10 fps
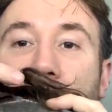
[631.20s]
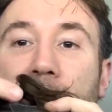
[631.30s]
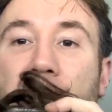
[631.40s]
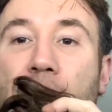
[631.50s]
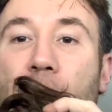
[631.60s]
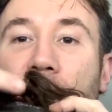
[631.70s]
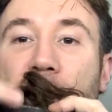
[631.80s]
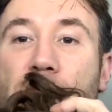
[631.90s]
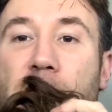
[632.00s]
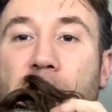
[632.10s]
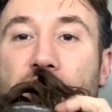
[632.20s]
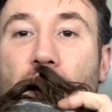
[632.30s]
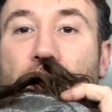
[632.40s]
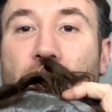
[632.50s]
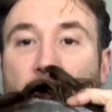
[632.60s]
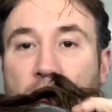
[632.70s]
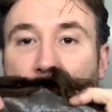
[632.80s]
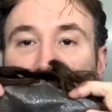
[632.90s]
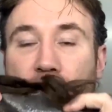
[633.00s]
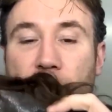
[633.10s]
that way for me. So
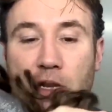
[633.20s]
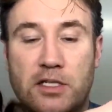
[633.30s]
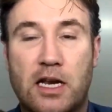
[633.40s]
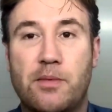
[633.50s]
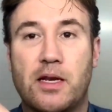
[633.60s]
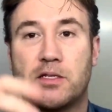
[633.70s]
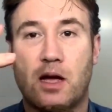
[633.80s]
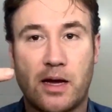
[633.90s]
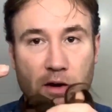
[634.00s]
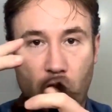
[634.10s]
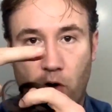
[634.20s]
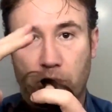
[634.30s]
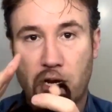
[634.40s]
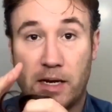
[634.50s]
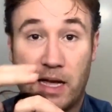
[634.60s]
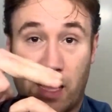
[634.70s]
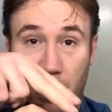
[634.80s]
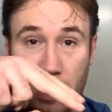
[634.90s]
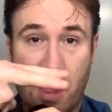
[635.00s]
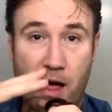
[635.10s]
with 30 centimeters, I can hold it and cut
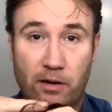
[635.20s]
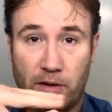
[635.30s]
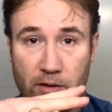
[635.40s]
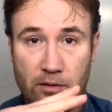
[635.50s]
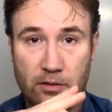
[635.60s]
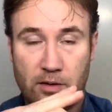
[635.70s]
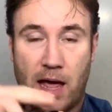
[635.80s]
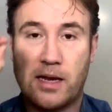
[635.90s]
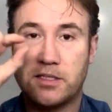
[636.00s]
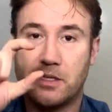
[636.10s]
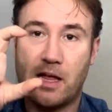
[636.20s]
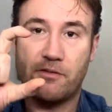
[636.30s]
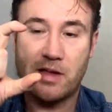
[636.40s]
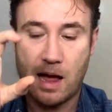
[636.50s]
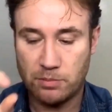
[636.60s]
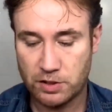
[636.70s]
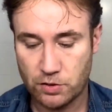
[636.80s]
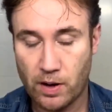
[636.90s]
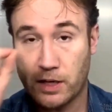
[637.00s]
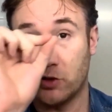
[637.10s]
it out and still have gaps,
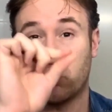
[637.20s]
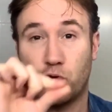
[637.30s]
so I can